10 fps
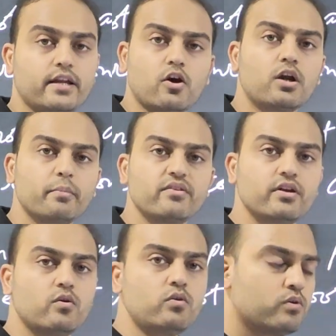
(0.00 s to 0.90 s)
cannot be
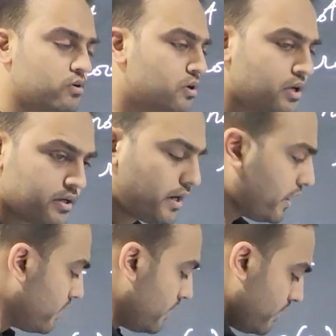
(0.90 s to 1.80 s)
0,
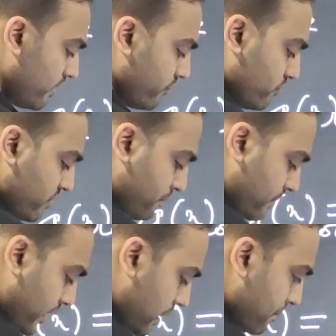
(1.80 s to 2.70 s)
right? If you
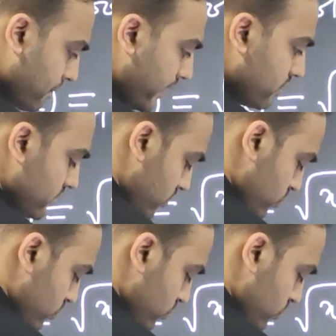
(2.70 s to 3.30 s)
simply combine the